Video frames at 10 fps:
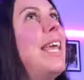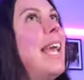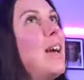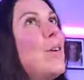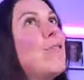We
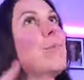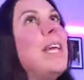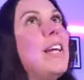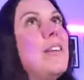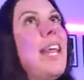can't go from
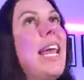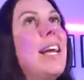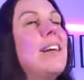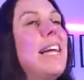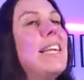here to
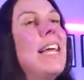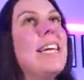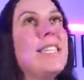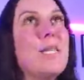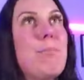there in
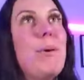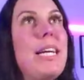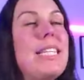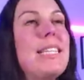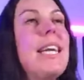like a
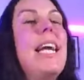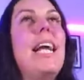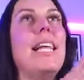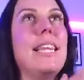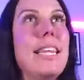sprint
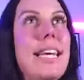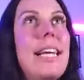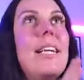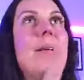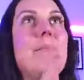a
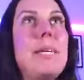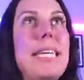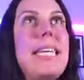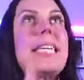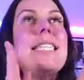little
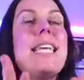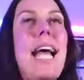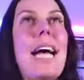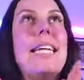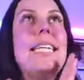piece
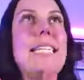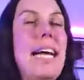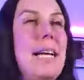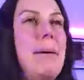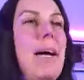at a
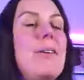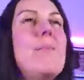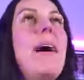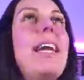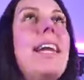time. How do
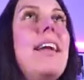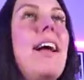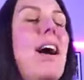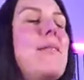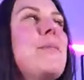you bite an
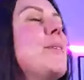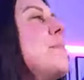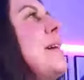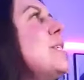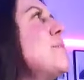elephant? What
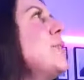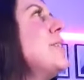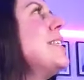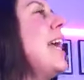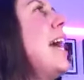does my husband
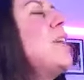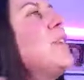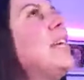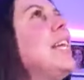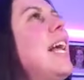always say? How
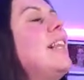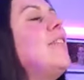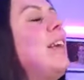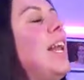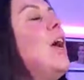do you eat an
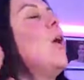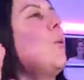elephant?